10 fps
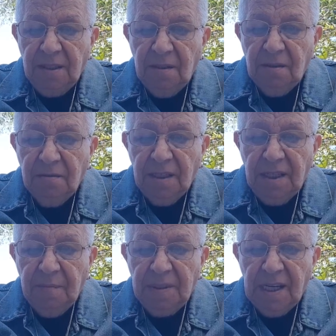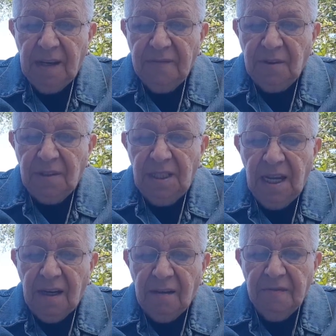glory, but I have not
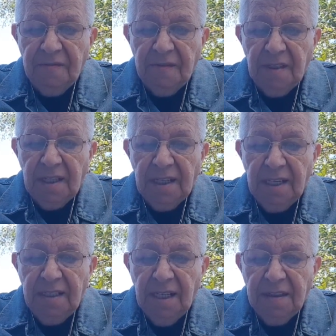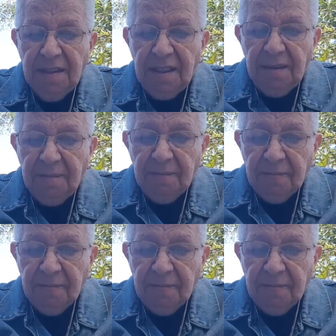love, I gain nothing.